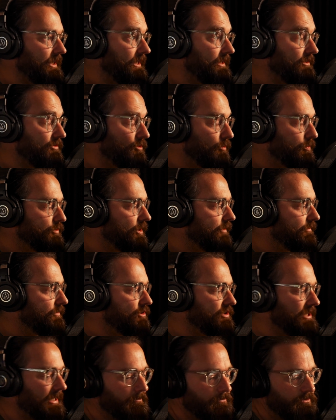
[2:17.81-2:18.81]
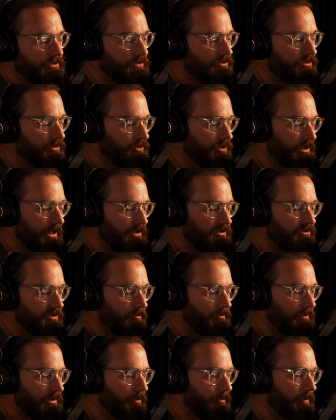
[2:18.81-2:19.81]
It is an opportunity for Tim just to share
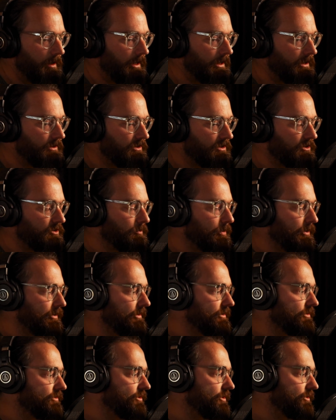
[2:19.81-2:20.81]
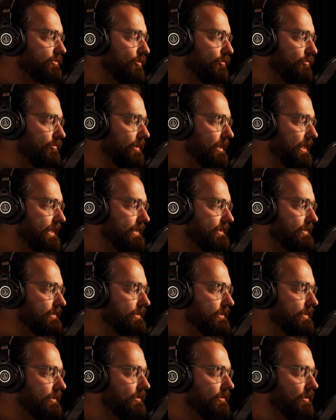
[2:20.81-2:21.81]
something about his experiences of late.
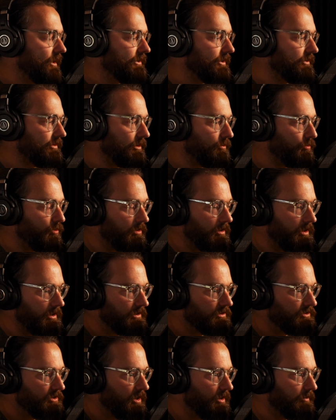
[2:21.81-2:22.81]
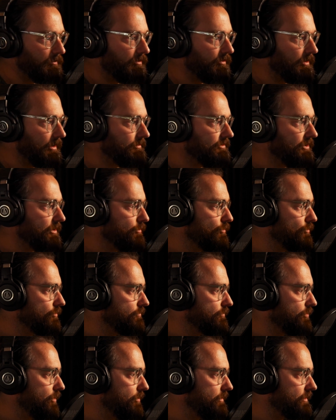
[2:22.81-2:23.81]
I don't know what kind of time frame, Tim will
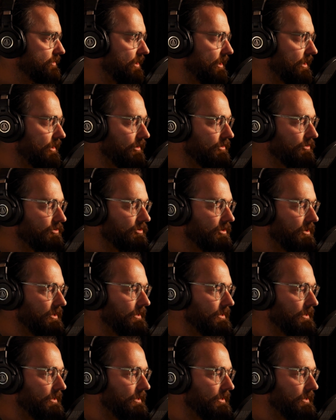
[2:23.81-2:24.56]
probably tell us.